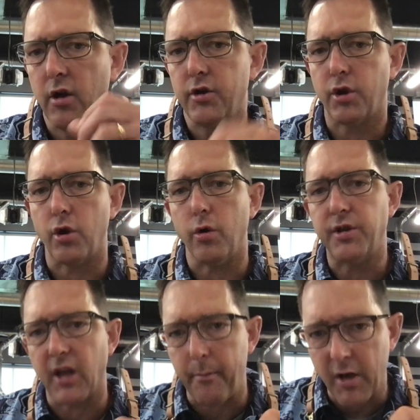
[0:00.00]
So you
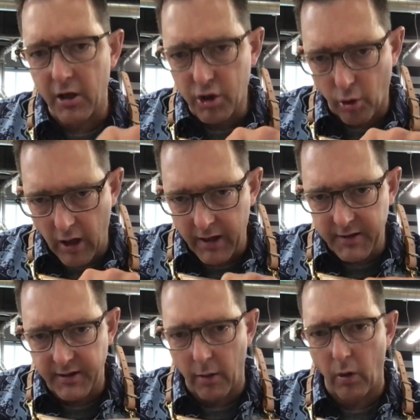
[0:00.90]
send me a
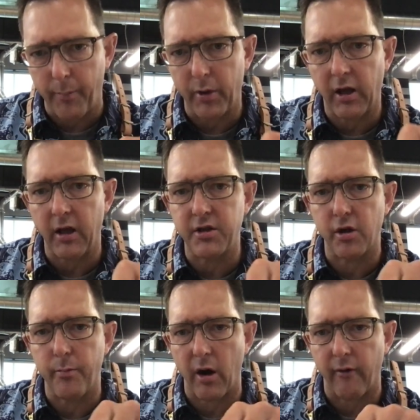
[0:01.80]
trace that replicates
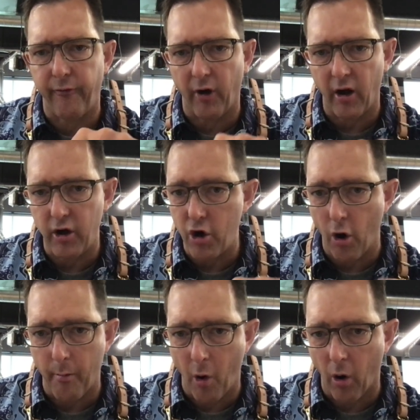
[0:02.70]
your bare foot,
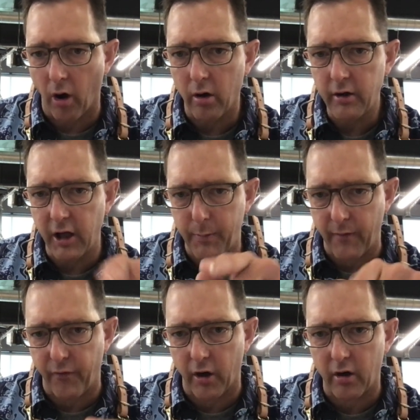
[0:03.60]
no more. Keep
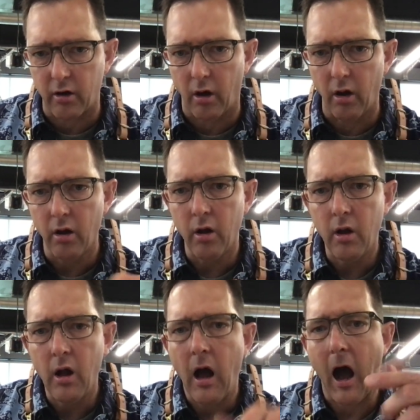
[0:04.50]
it vertical.
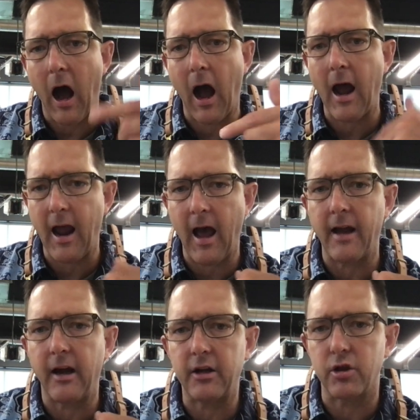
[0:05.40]
I
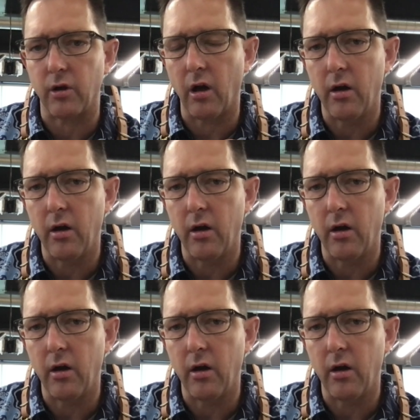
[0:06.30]
add extra.